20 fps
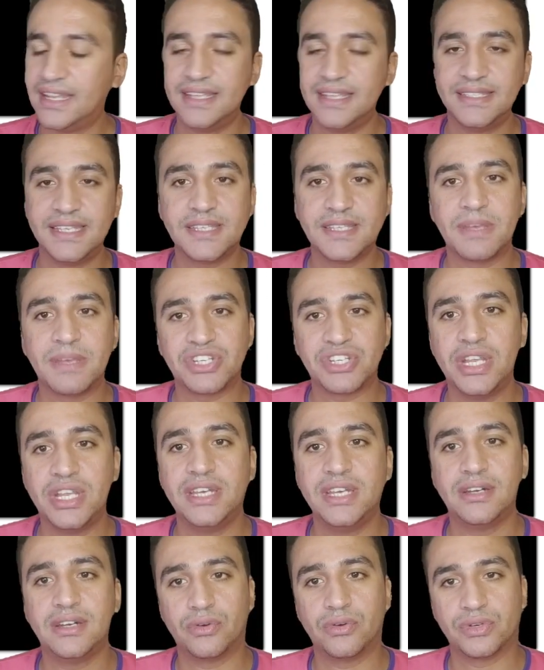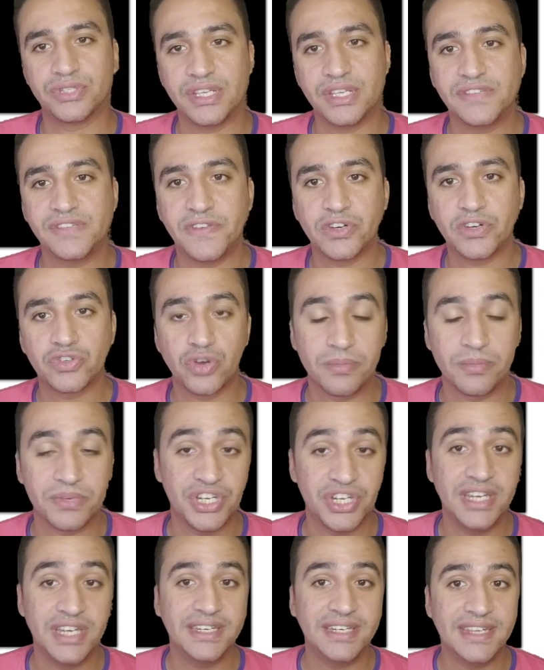this machine or this virtual
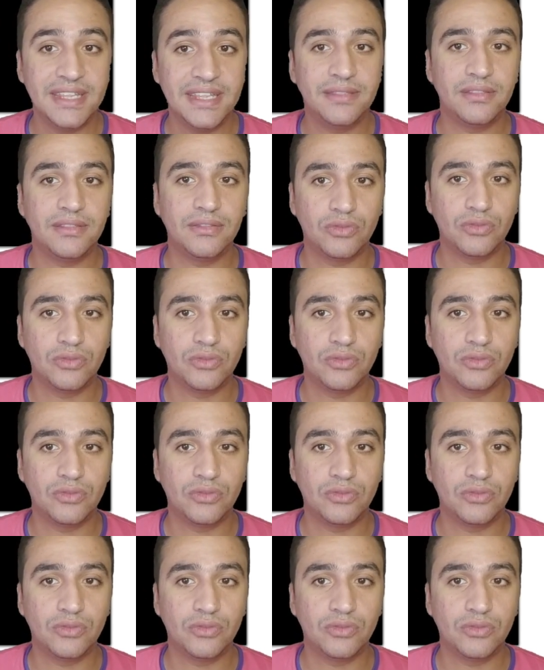machine need